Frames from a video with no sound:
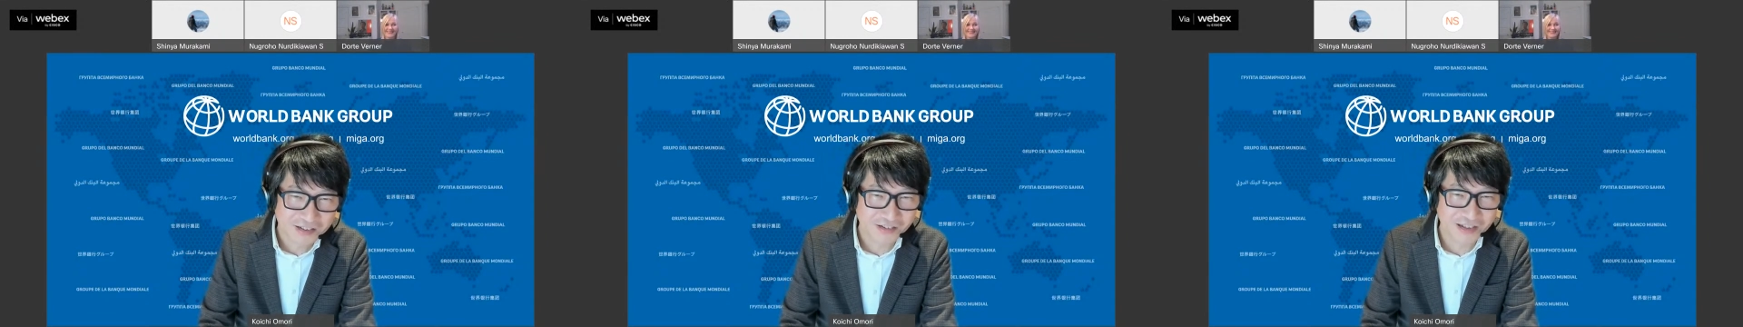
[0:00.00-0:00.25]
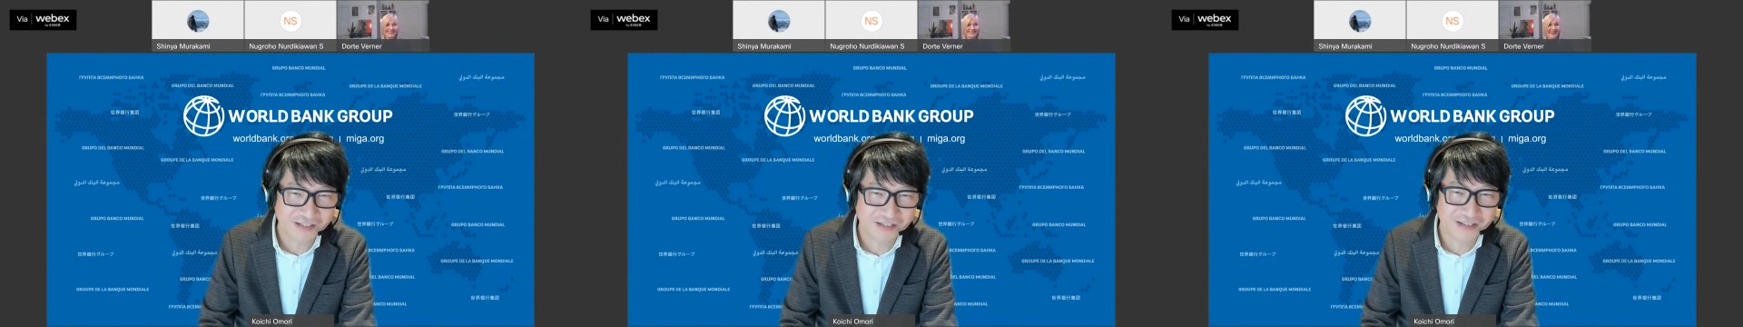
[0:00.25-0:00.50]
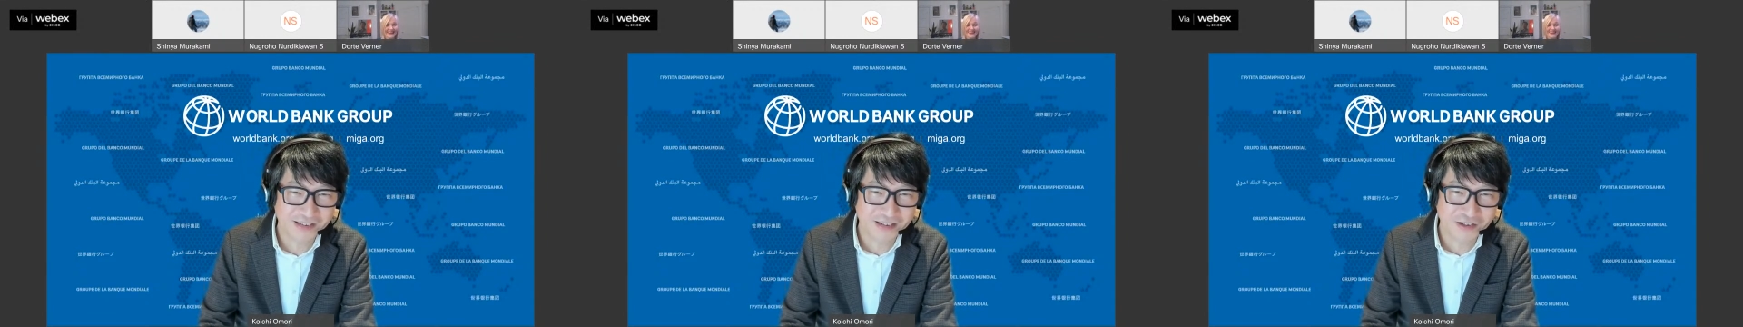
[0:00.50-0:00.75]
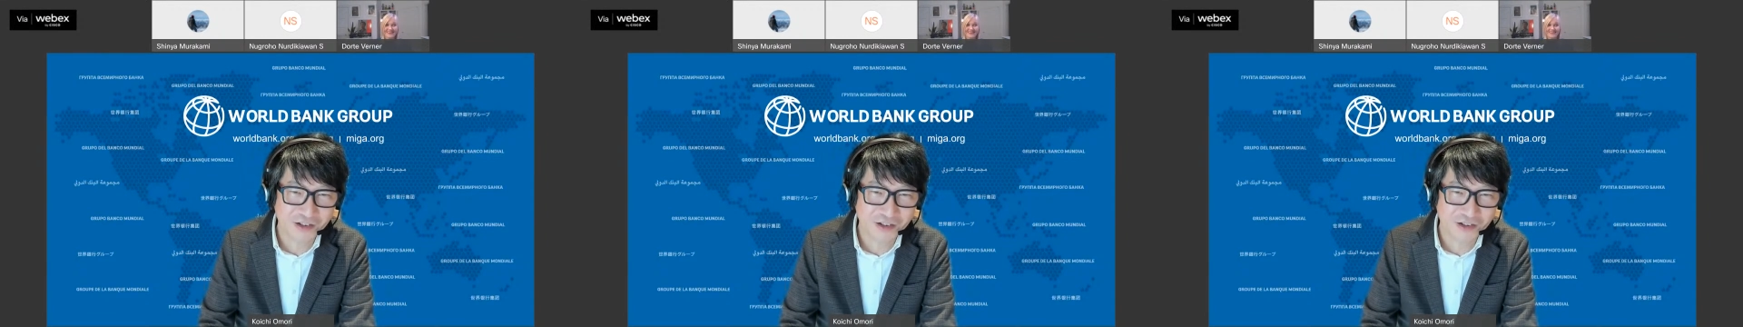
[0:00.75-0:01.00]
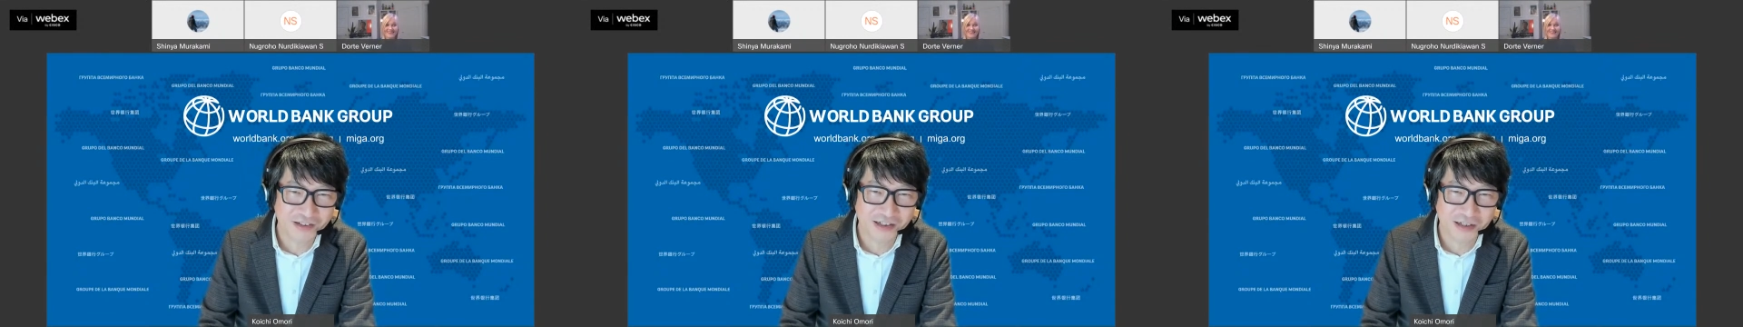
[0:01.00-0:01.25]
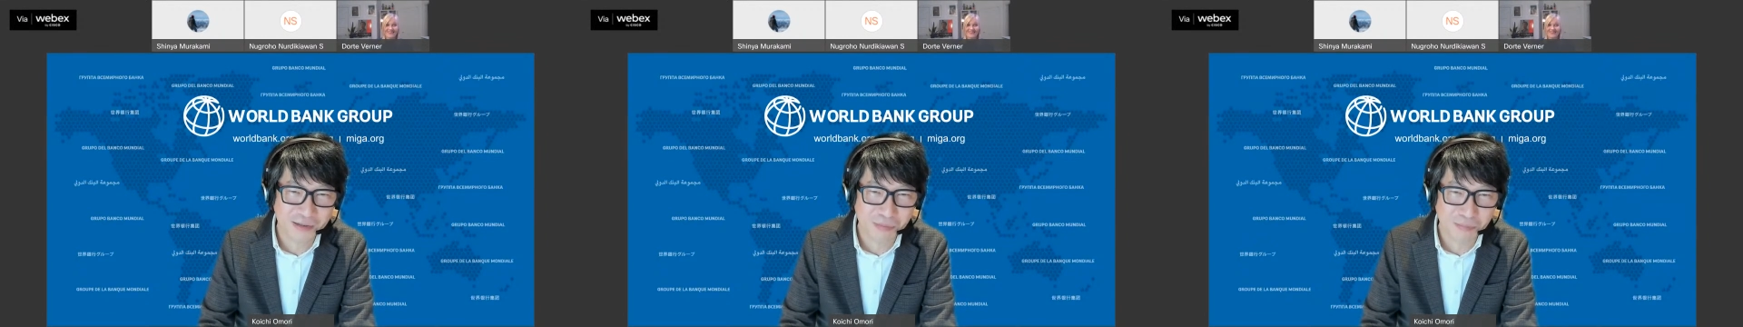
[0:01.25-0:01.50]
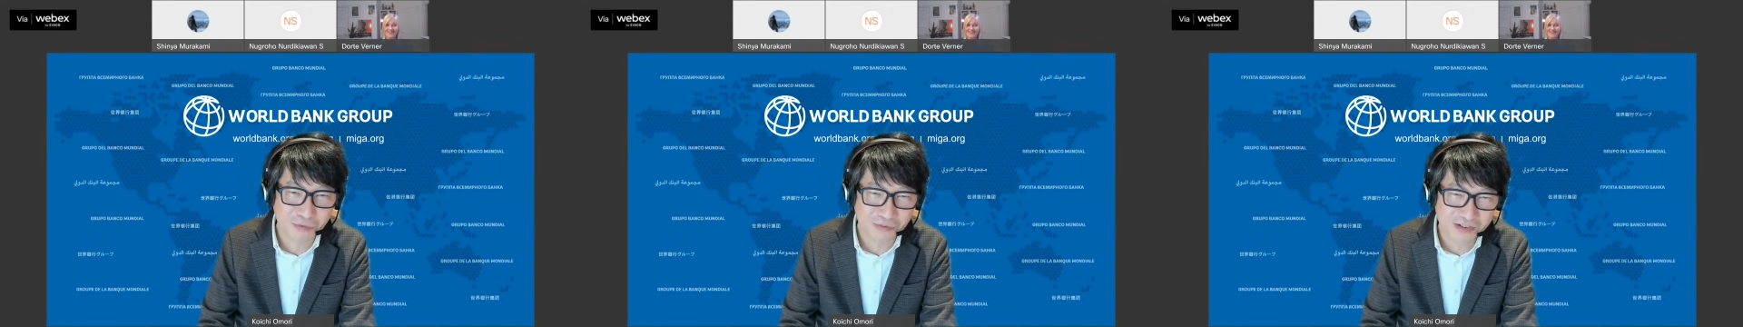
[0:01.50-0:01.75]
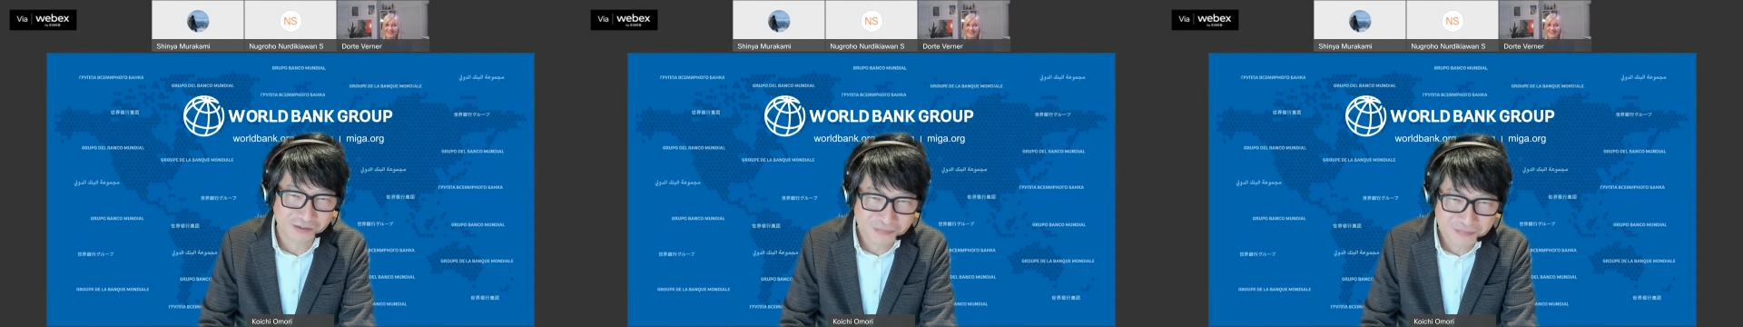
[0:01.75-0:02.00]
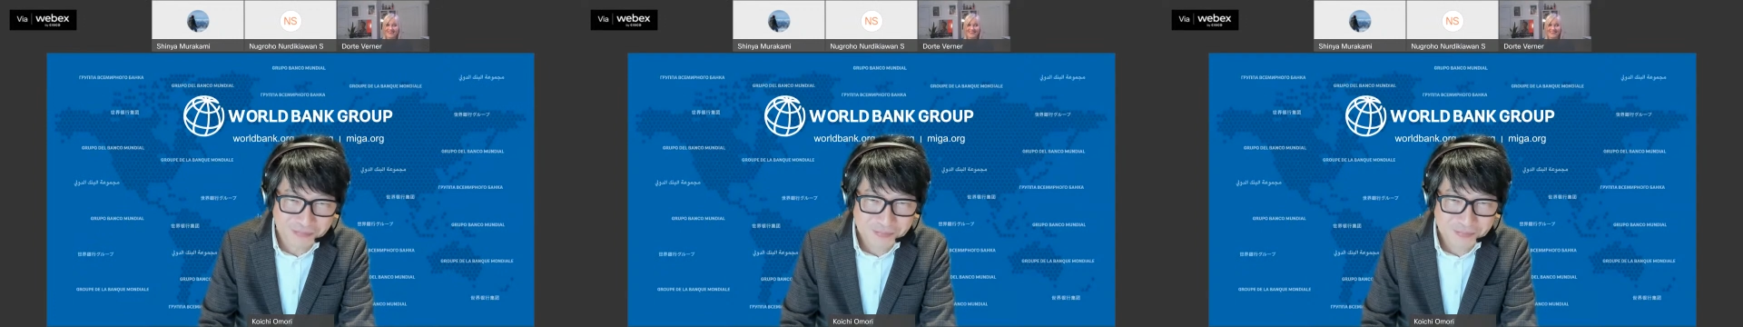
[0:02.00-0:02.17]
So that's the interesting proposal.